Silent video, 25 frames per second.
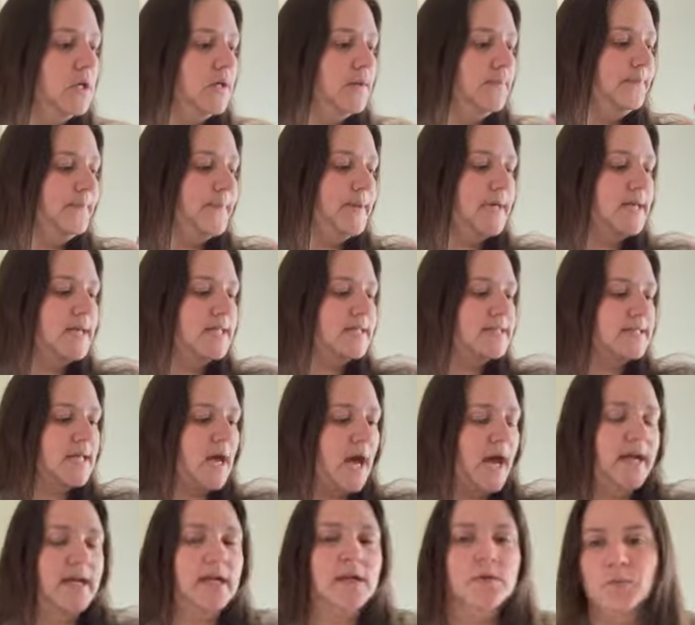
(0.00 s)
Because I
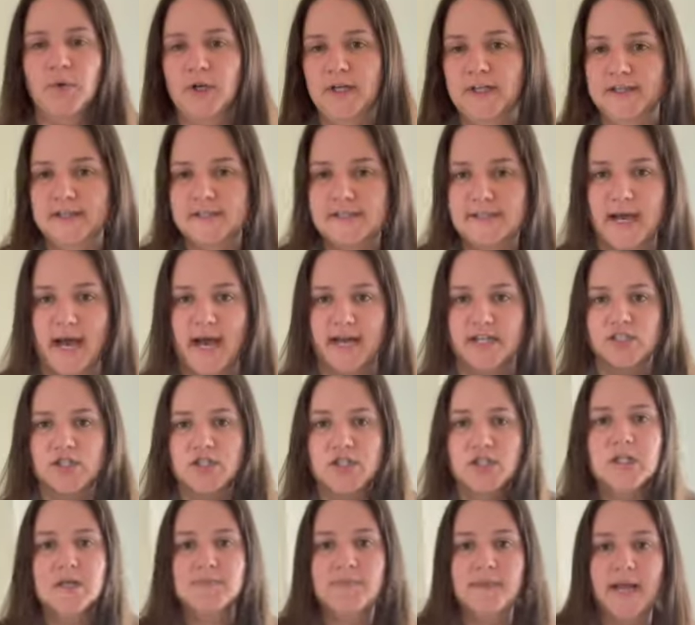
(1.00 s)
didn't wear this last
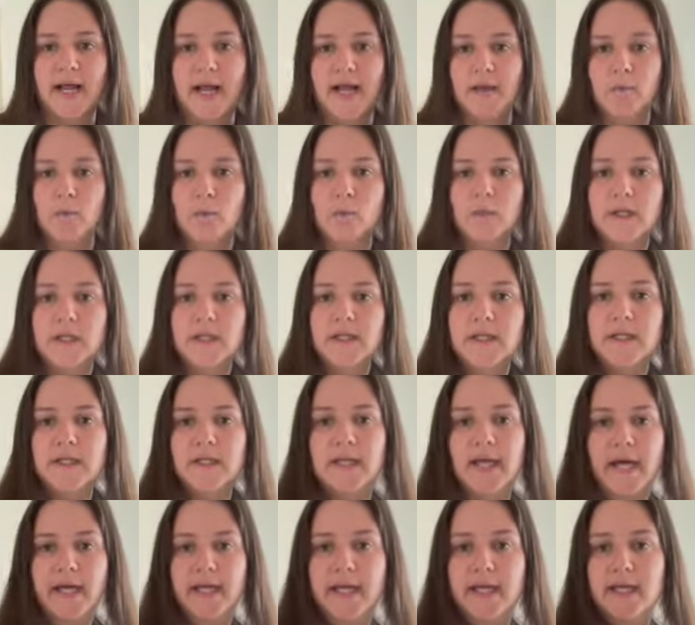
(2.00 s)
year, but I really
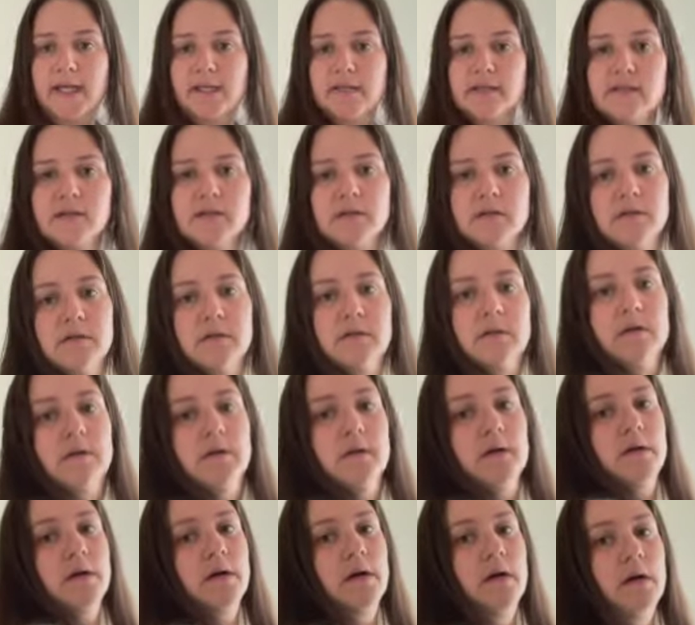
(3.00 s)
like it.
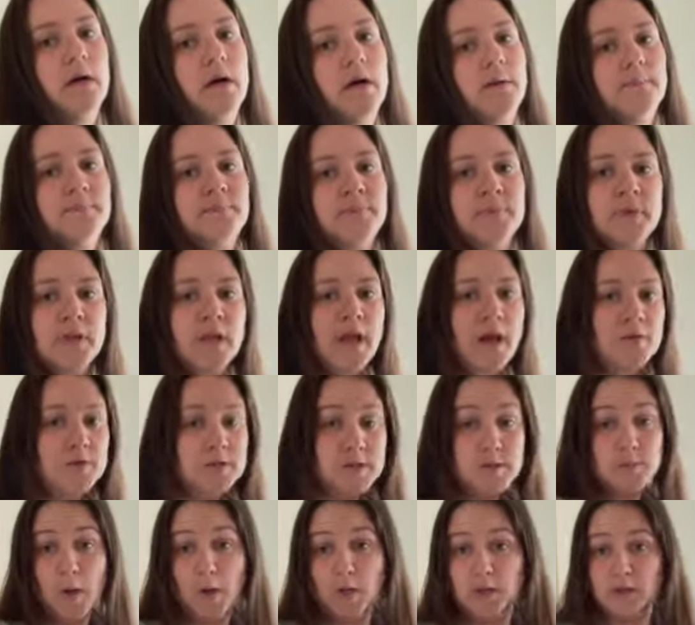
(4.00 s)
I was
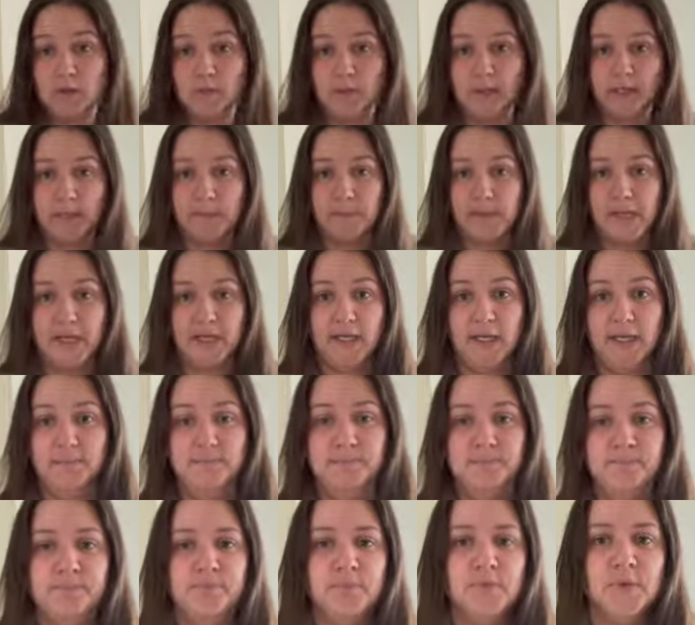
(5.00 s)
smaller when I made it.
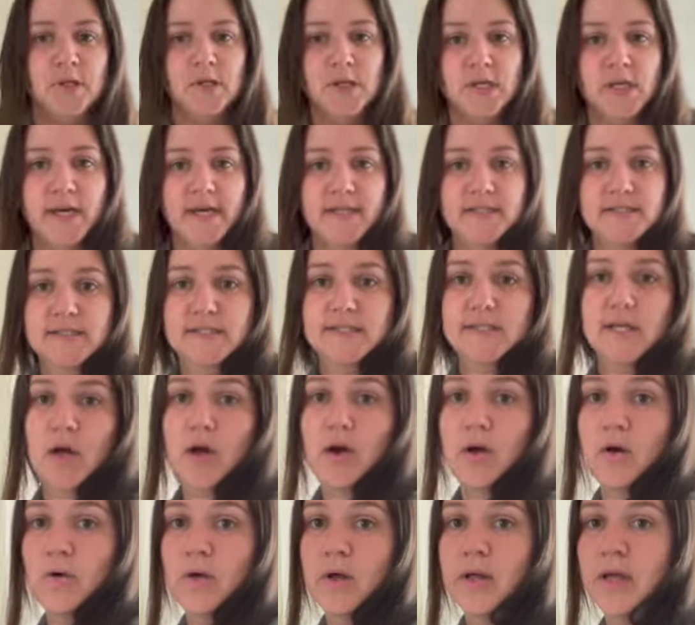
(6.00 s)
And
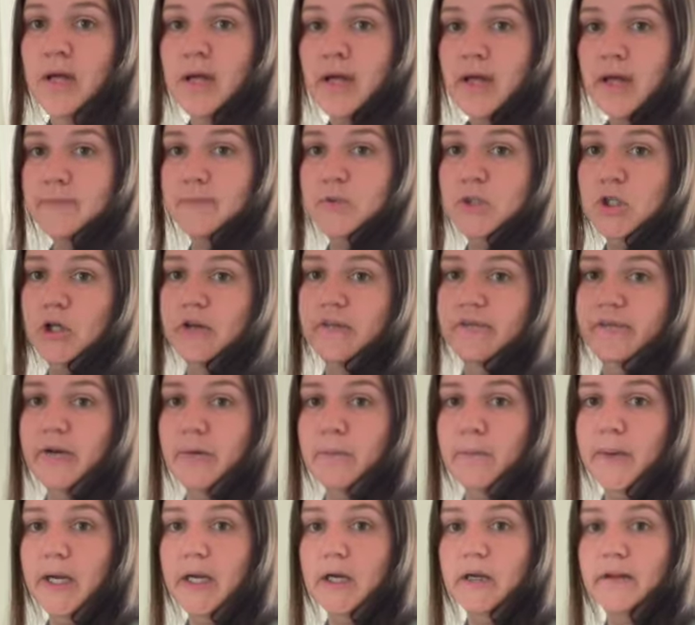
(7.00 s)
so I'm sure it fit
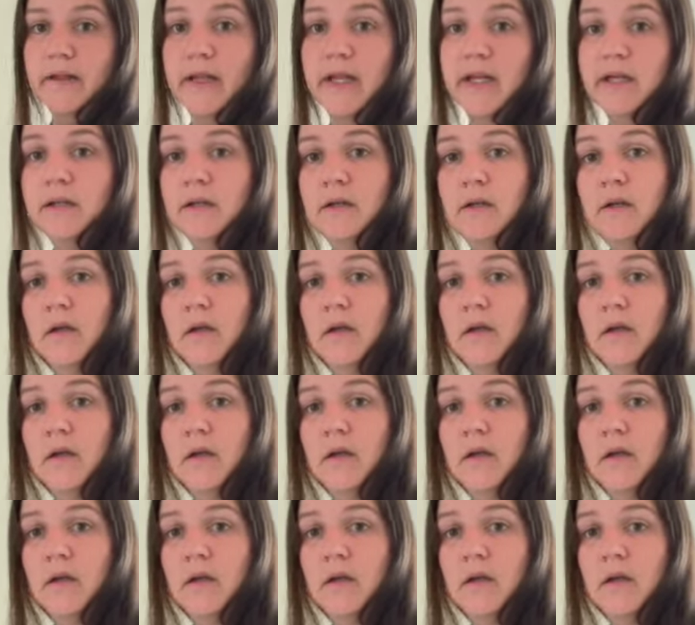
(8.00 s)
better then,